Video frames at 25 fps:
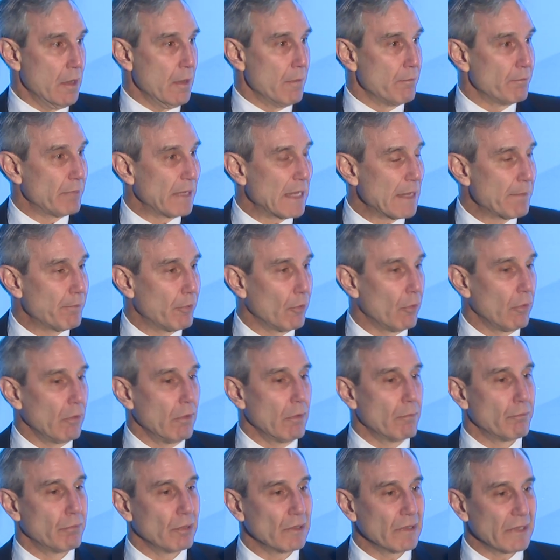People
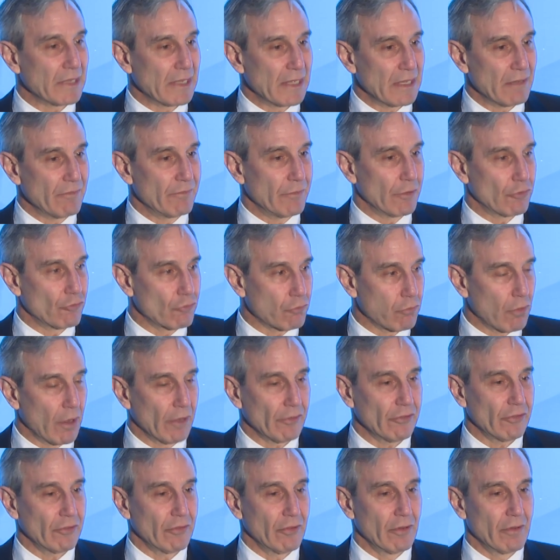believe that
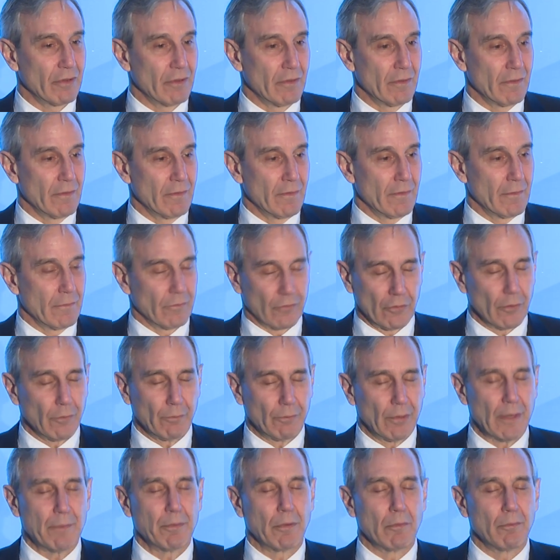trust, see,
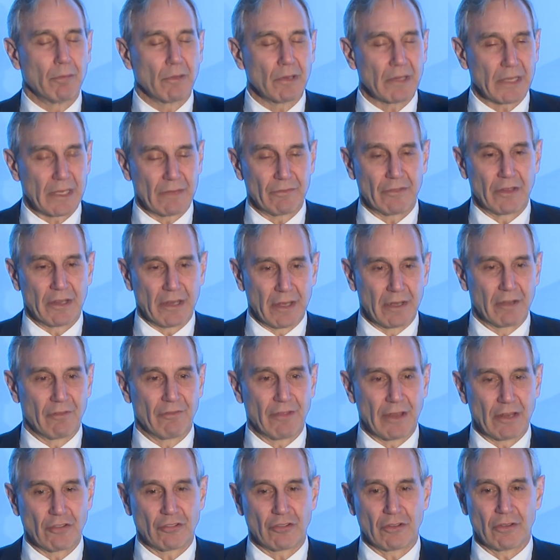people believe that
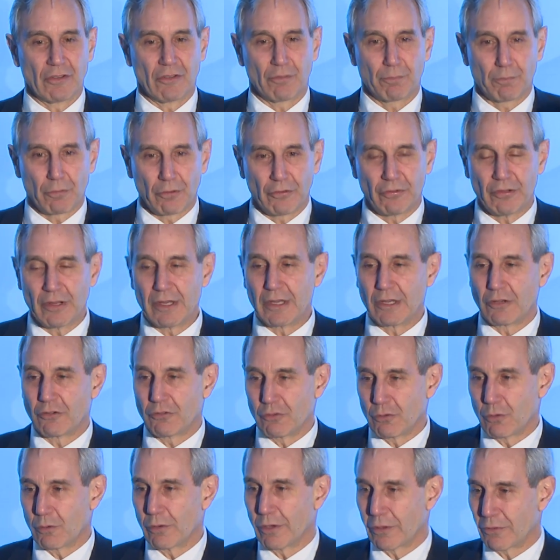innovation is proceeding too
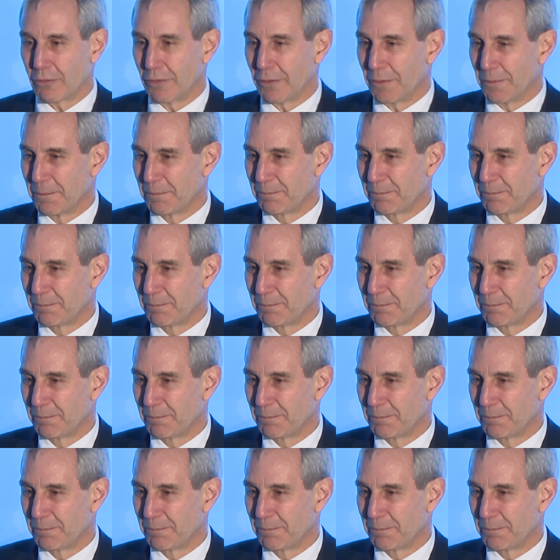quickly.